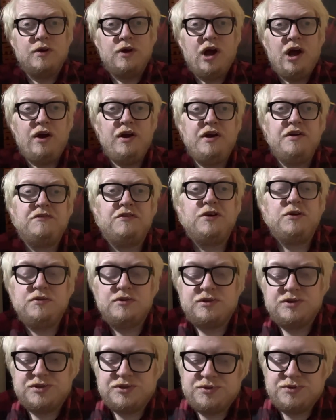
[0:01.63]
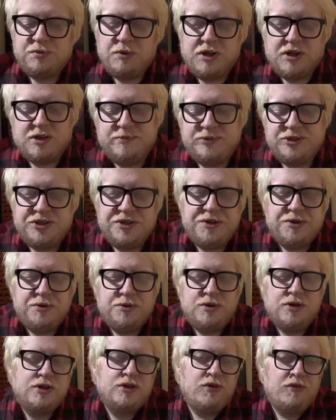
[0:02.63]
Alright folks, welcome
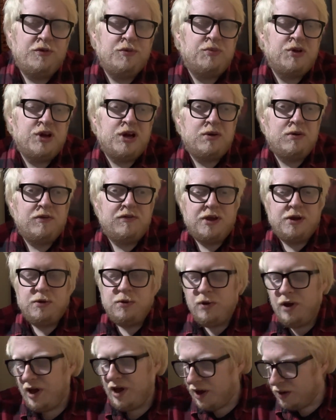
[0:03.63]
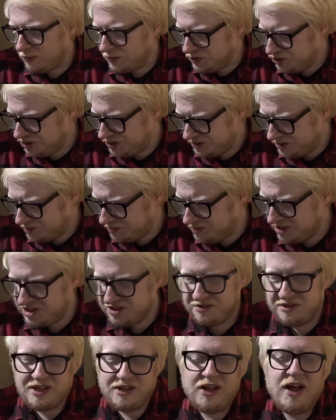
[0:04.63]
to another beer review. I was due to be
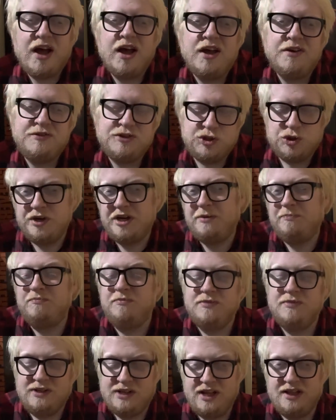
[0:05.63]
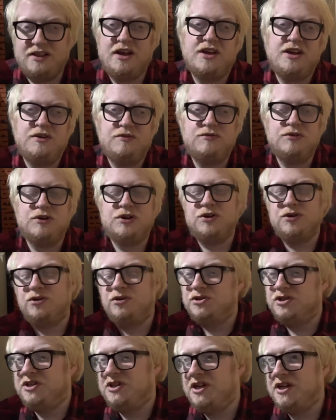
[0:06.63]
doing a live stream the night of
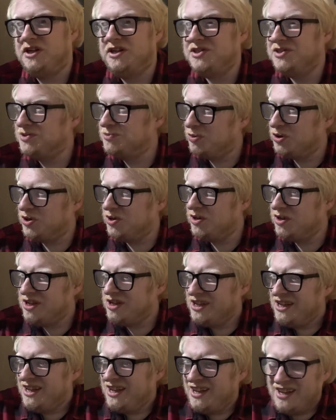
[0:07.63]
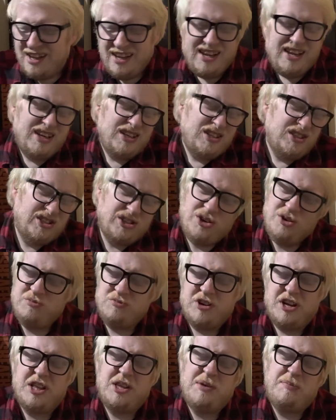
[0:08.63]
recording this, but she couldn't
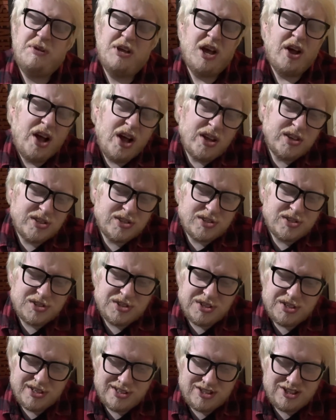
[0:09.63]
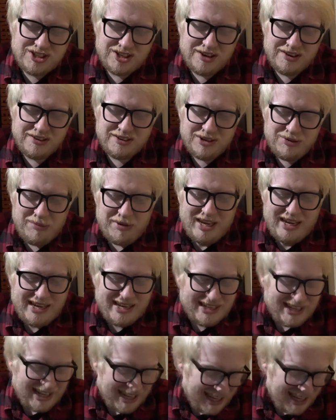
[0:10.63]
really be arsed, do you know what I mean?